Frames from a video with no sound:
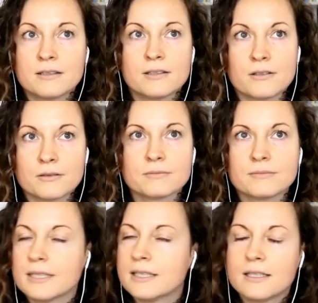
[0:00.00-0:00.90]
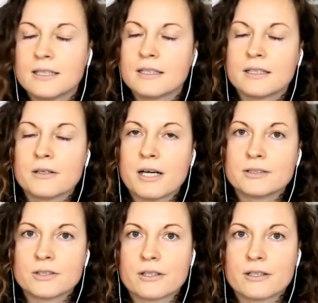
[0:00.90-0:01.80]
uh, you know,
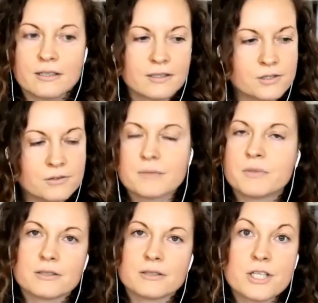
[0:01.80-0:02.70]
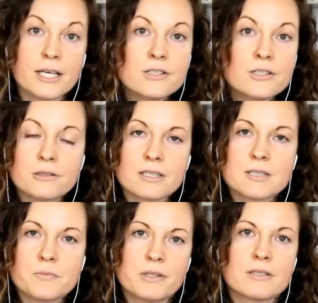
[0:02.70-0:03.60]
you either do something to change
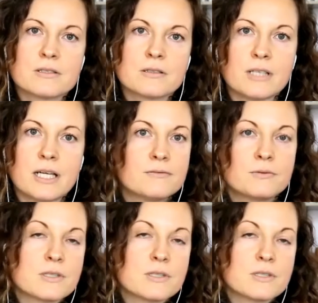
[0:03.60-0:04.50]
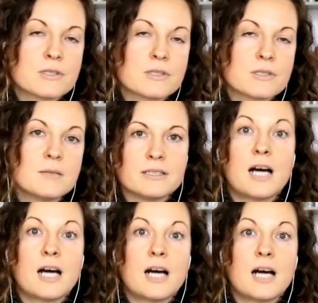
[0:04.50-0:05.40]
your experience of life or simply this